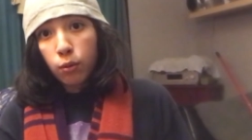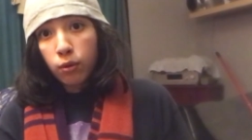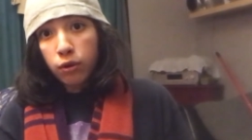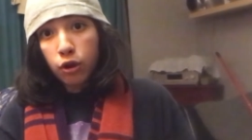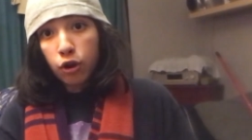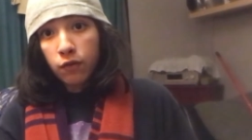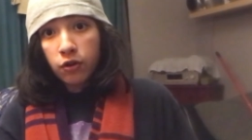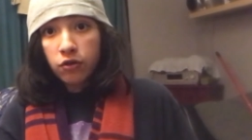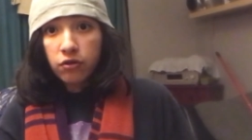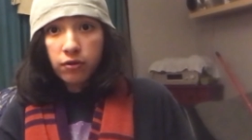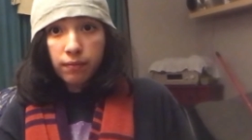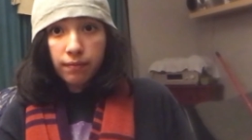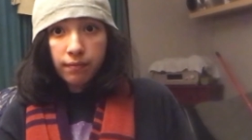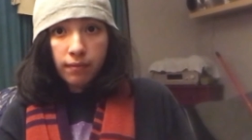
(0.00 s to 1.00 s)
universe.
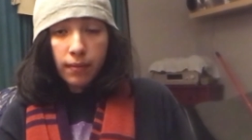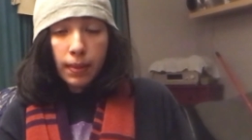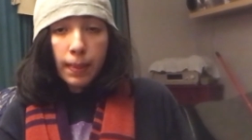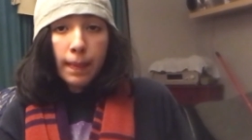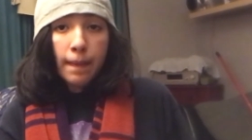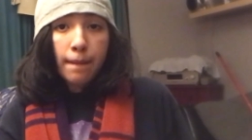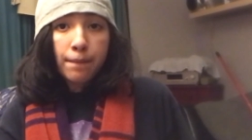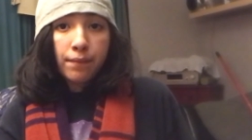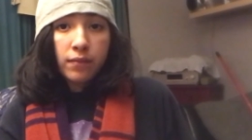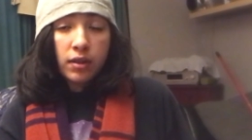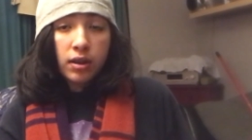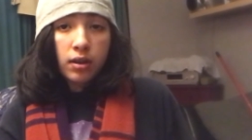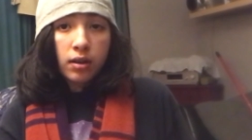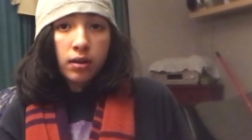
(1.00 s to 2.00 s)

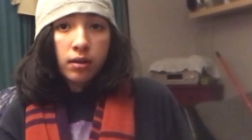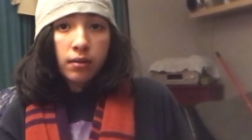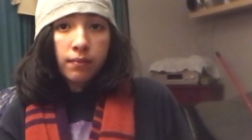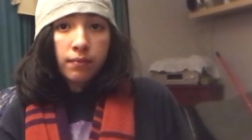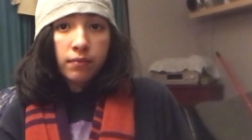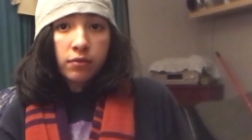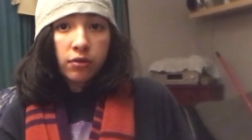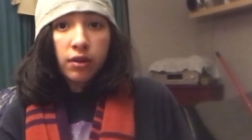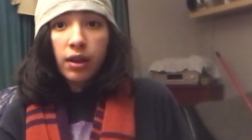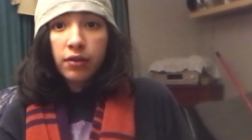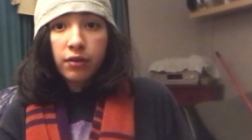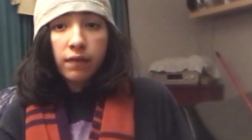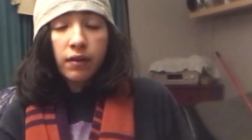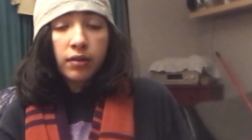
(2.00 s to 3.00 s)
So yeah,
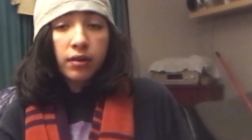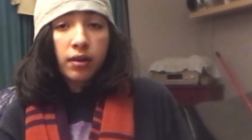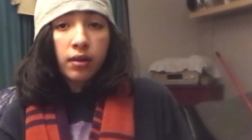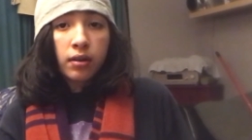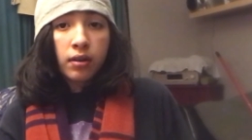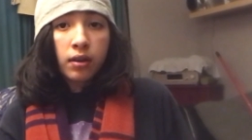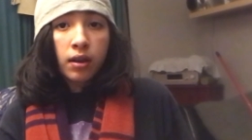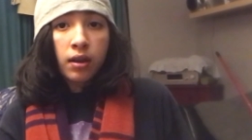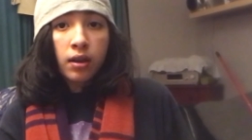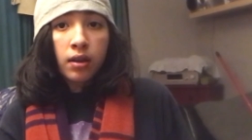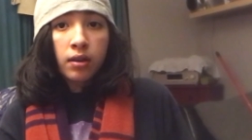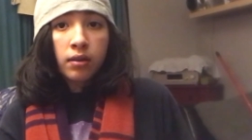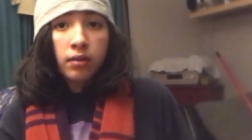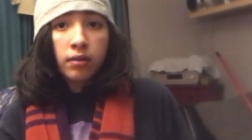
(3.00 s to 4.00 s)
7 out of 10.
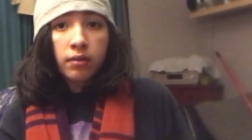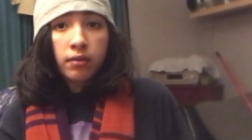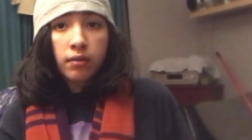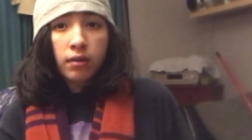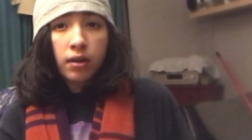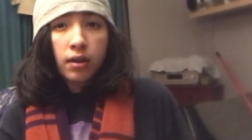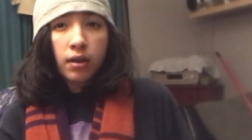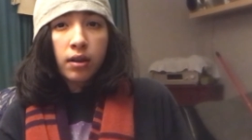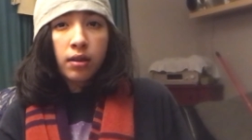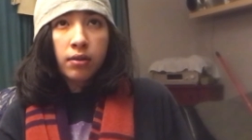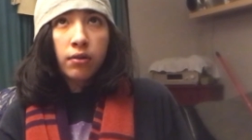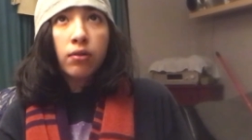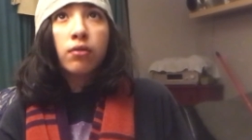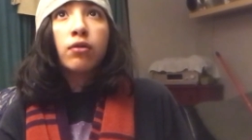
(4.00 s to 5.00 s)
And I
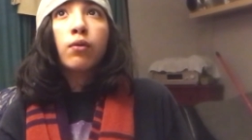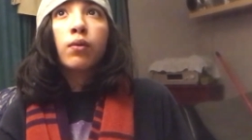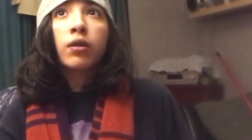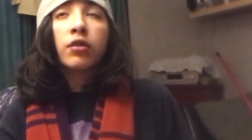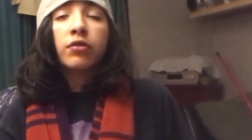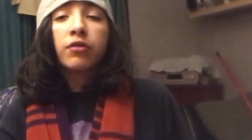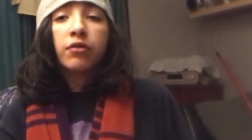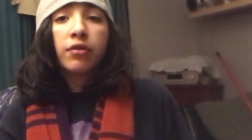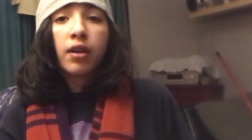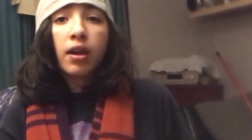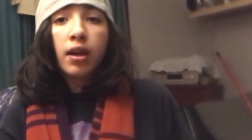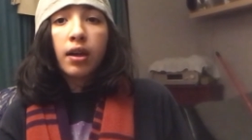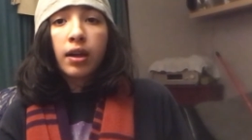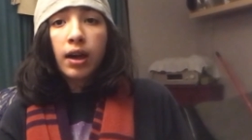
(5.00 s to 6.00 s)
don't know what else to
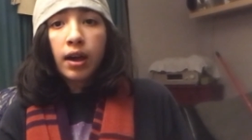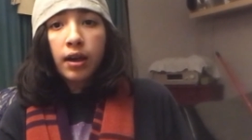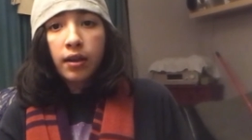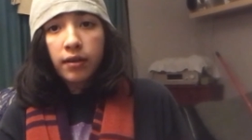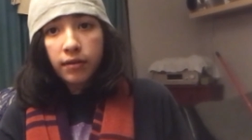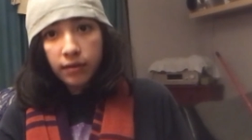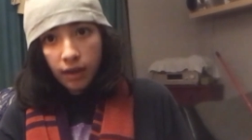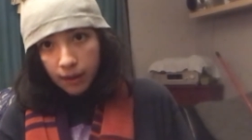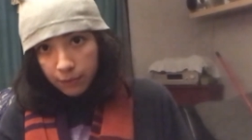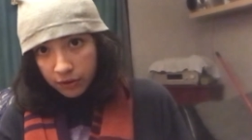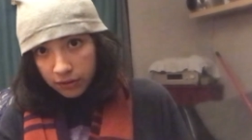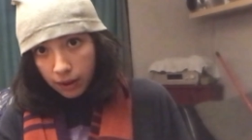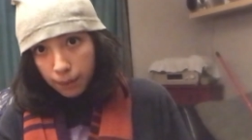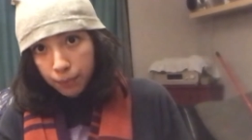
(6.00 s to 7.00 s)
say, guys. I'm just
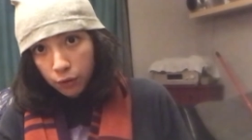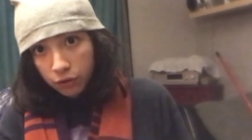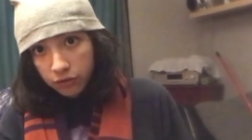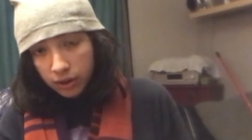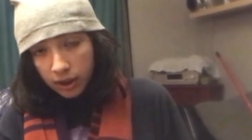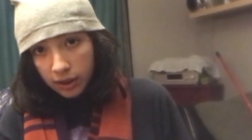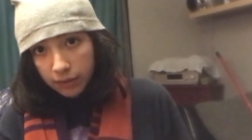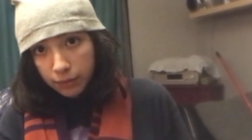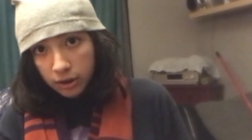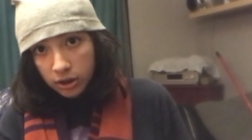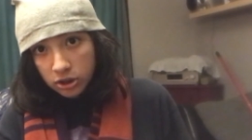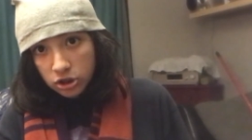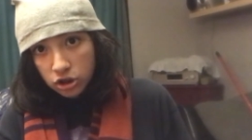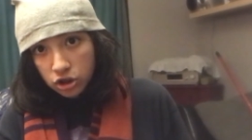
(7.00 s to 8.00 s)
not posting as
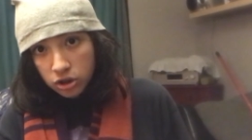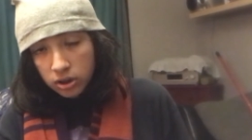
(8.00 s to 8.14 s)
much,